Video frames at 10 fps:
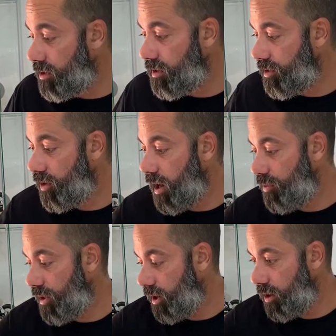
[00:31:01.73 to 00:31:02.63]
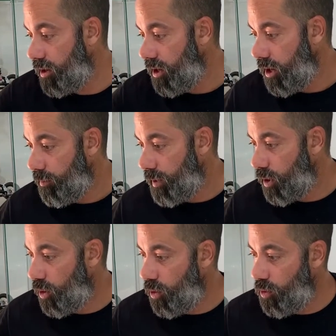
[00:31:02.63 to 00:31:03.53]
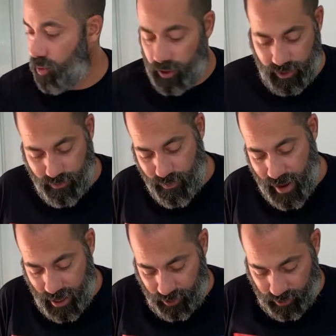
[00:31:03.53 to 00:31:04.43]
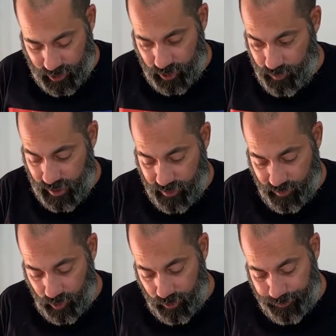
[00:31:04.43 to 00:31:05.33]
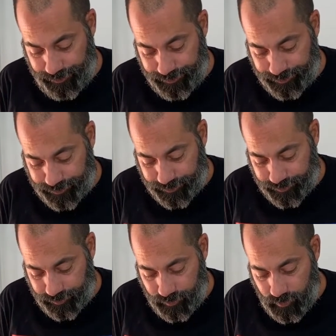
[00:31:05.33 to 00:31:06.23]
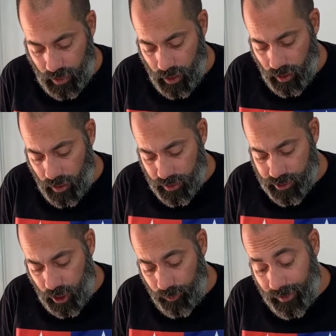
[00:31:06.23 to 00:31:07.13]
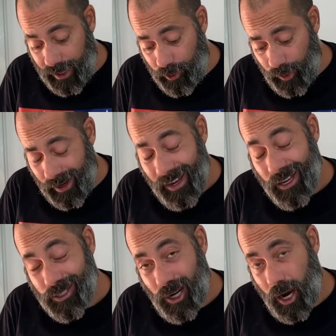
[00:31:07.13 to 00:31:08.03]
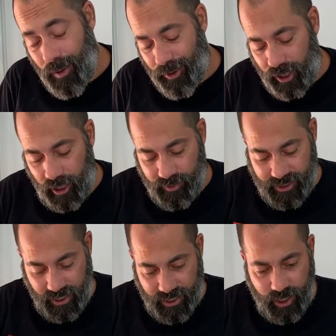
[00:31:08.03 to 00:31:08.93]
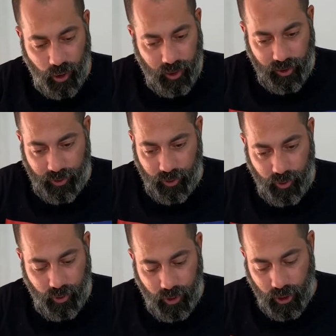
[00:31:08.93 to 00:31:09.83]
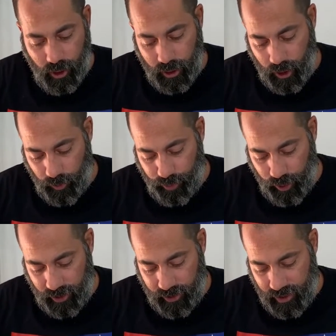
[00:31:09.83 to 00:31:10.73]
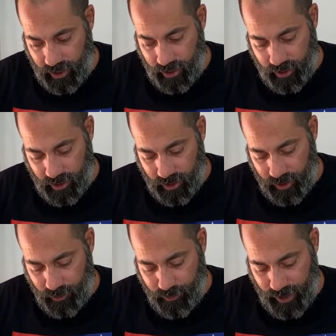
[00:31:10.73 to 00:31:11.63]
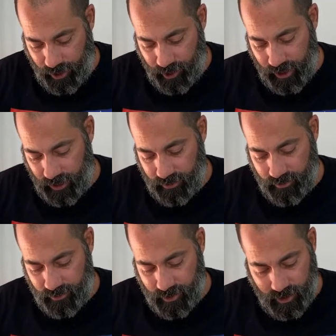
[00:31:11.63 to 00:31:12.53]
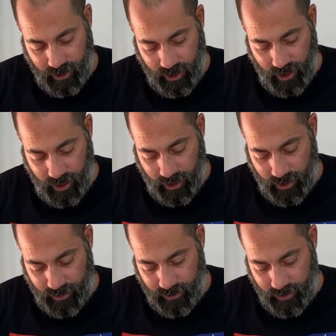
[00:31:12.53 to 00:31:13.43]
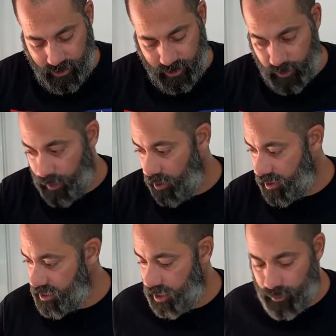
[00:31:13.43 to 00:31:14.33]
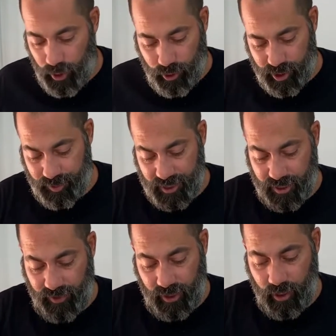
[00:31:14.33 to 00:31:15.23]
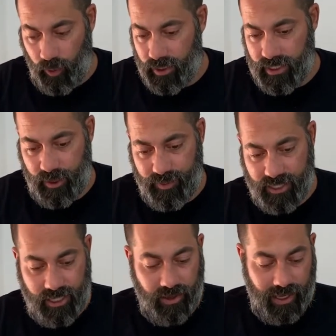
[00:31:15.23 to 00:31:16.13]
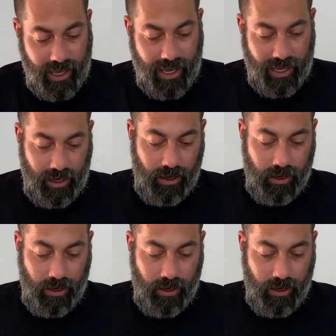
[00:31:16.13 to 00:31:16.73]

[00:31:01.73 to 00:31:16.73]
They're out there, but holy mackerel, do you pay for them. So either way, sorry about the clumsiness going through, putting the bearing, the bearings in the motor, specifically the one deepest in the can.